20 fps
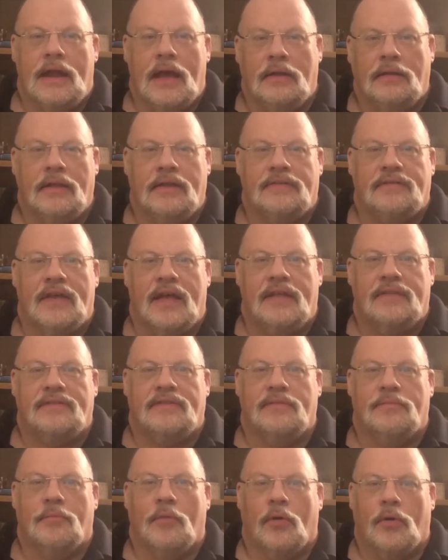Now let's add
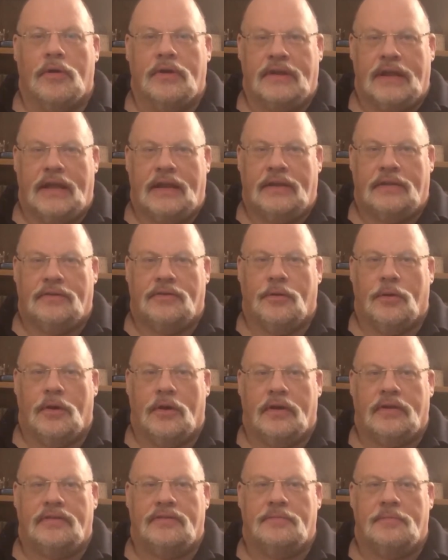some more data to
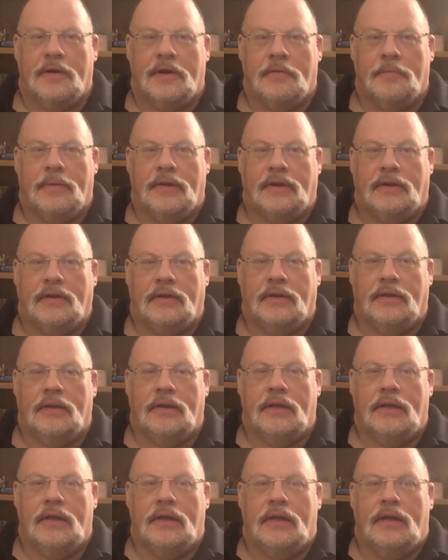our experiment.
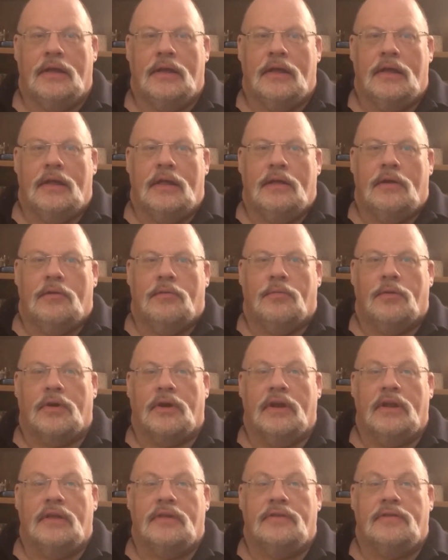We're
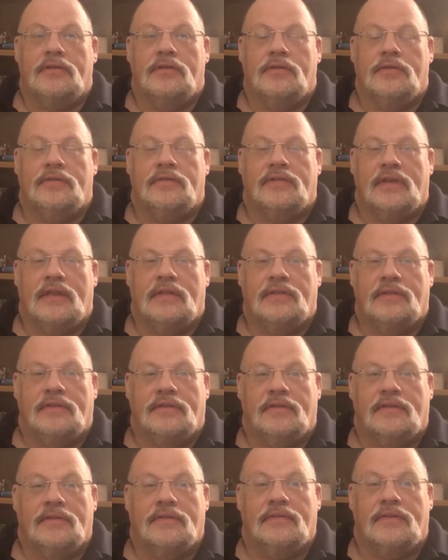going to use
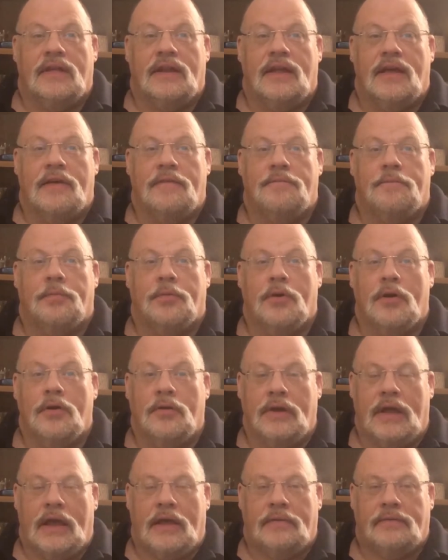sentences that have
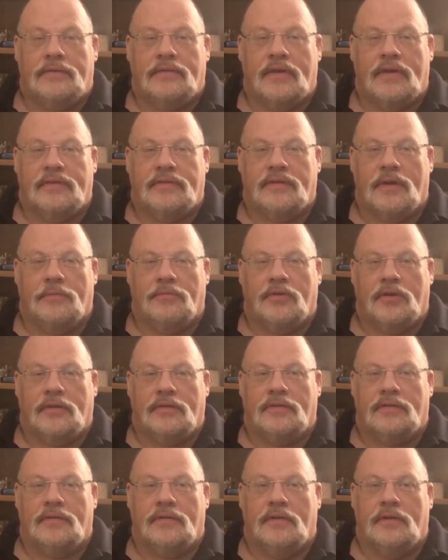pronouns as
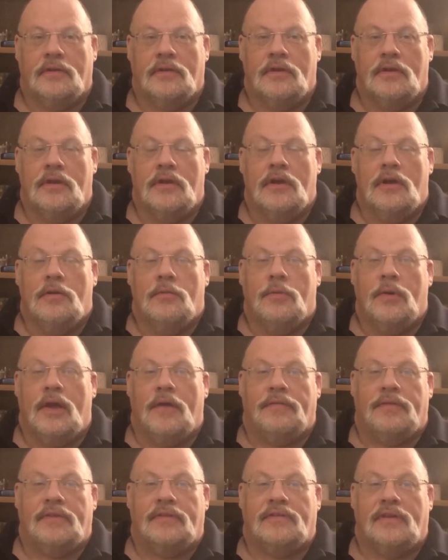subjects. We
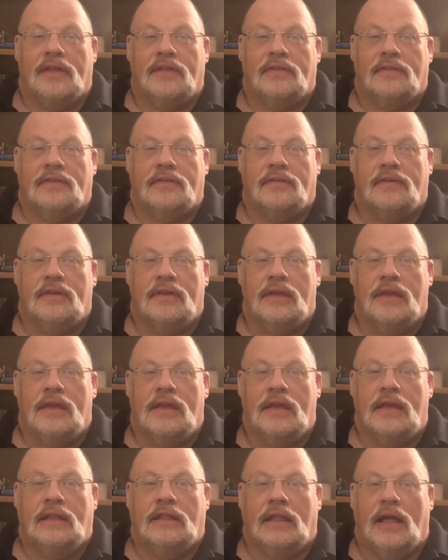have the sentence,
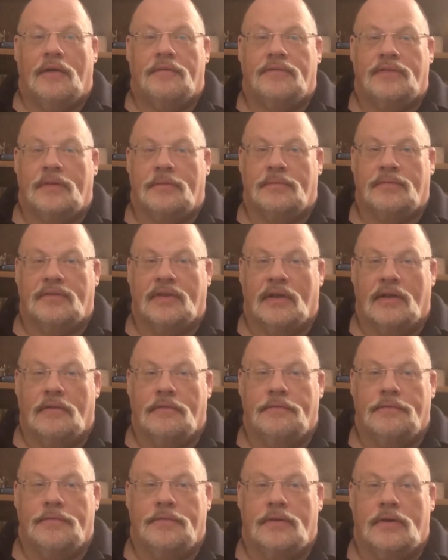he loves
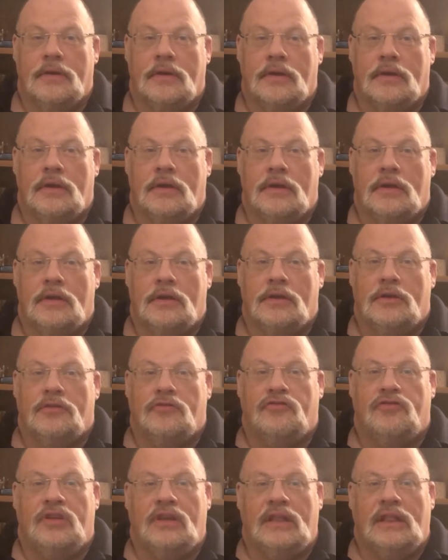himself,
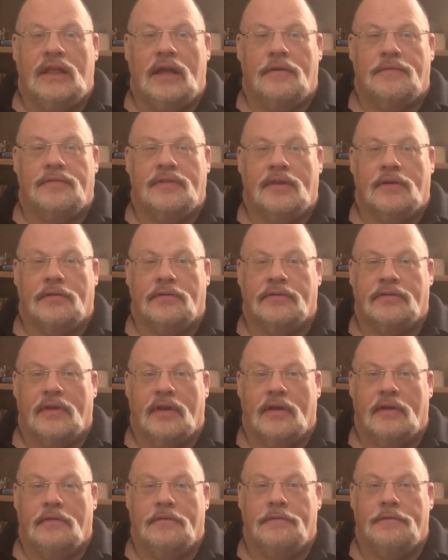she loves
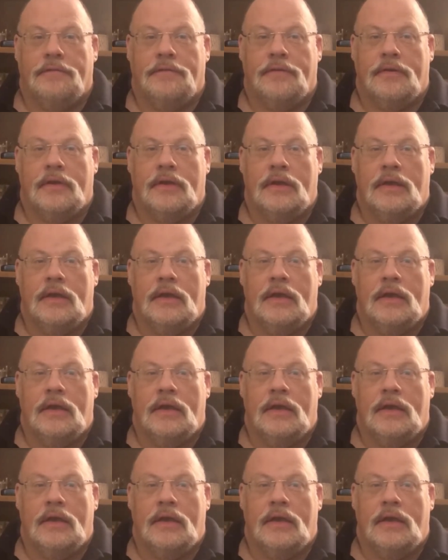herself,